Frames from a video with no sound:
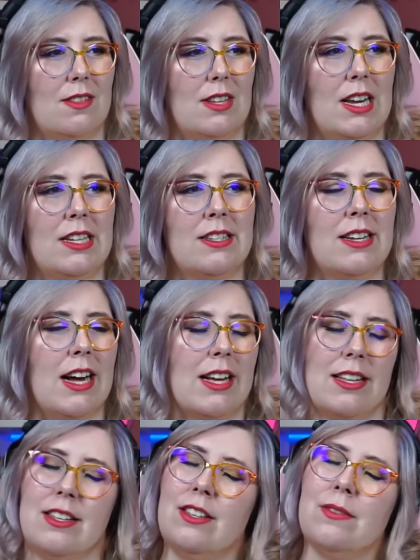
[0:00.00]
It's not,
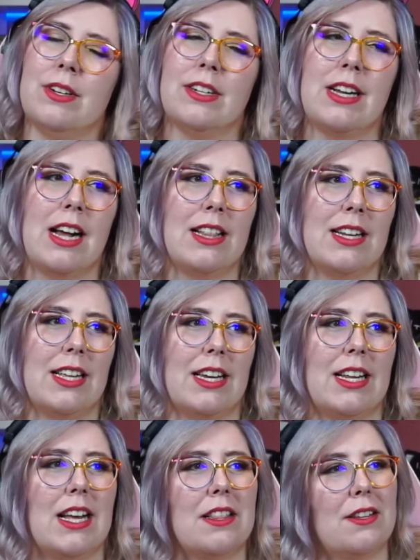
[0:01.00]
we're not letting
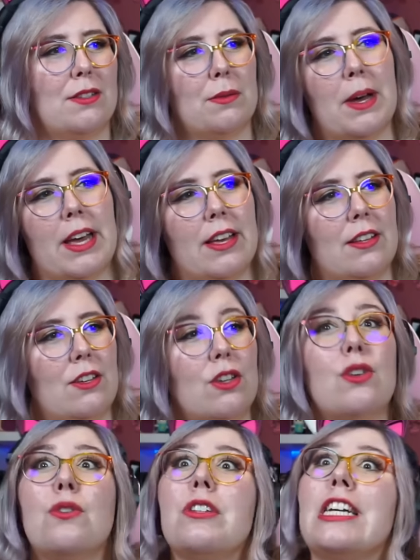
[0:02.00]
it end this way.
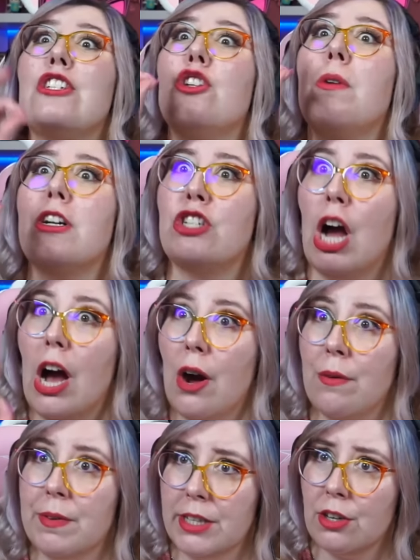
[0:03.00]
You need to
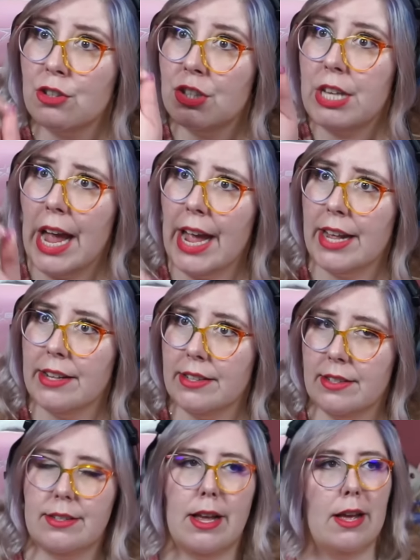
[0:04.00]
atone for your sins.